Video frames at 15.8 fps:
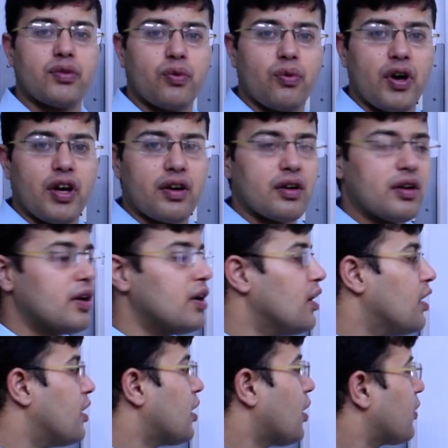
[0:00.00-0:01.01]
square.
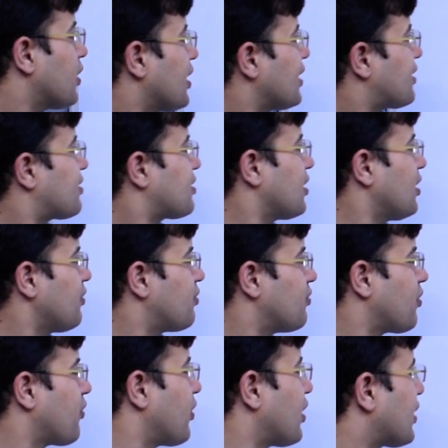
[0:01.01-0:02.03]
Now in HCF
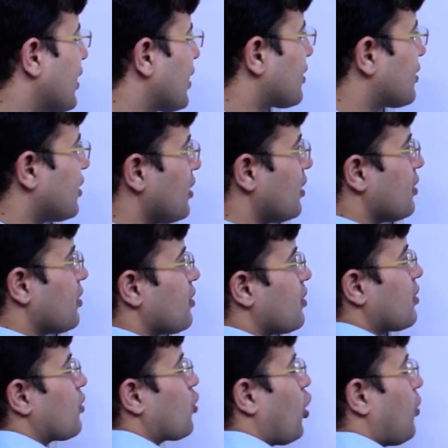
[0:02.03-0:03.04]
we will take the
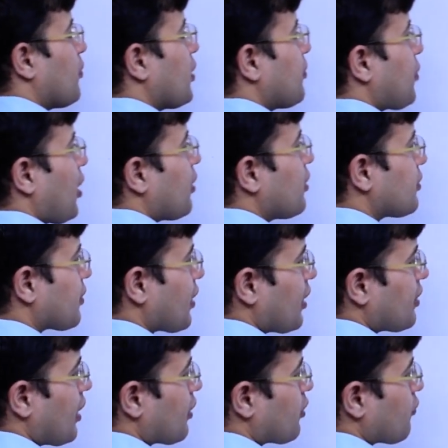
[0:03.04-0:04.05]
common powers,
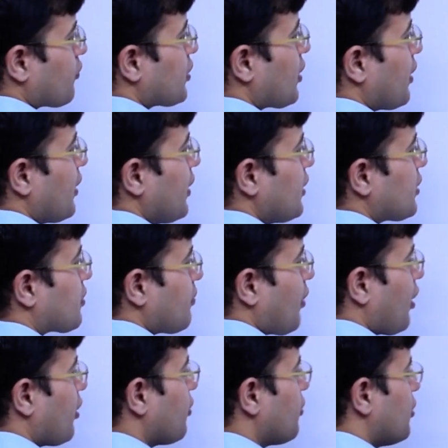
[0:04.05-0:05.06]
and that will be the least
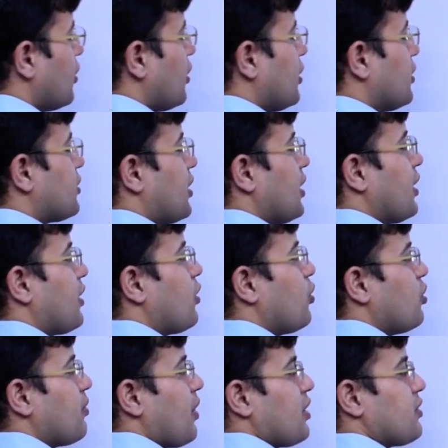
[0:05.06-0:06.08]
value. 3
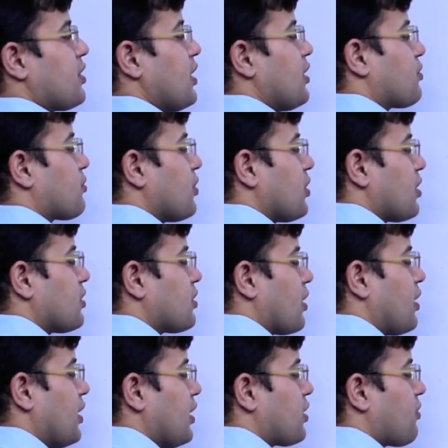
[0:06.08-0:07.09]
cube and 3 square, the
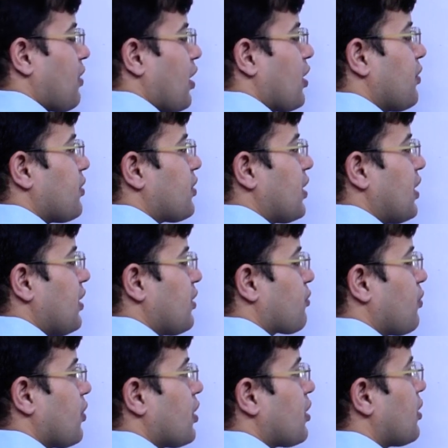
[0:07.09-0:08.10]
least value is 3
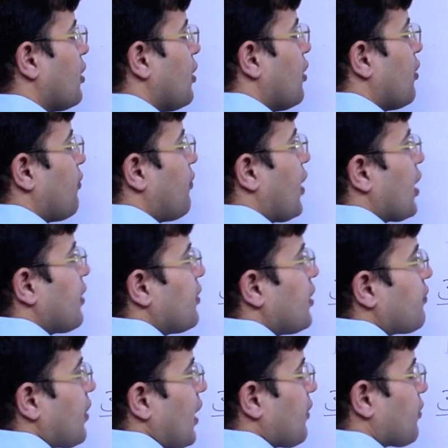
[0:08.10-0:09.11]
square. 5
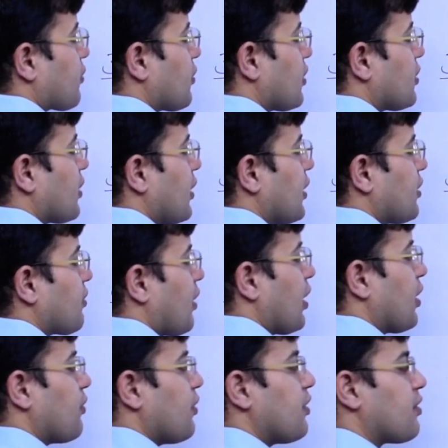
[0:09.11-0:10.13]
and 5 square, the least
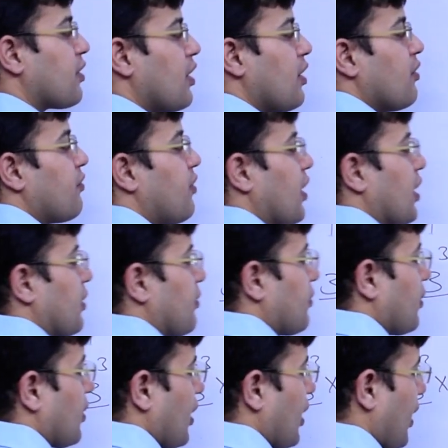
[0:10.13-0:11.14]
value is 5.
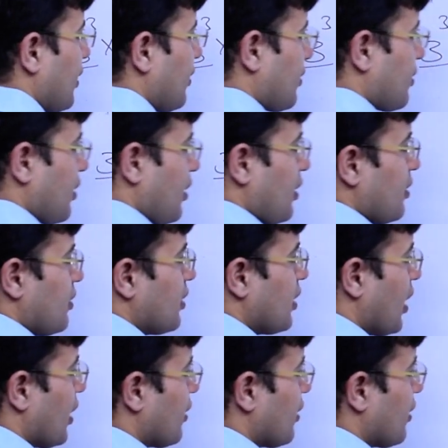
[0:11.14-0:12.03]
Hence the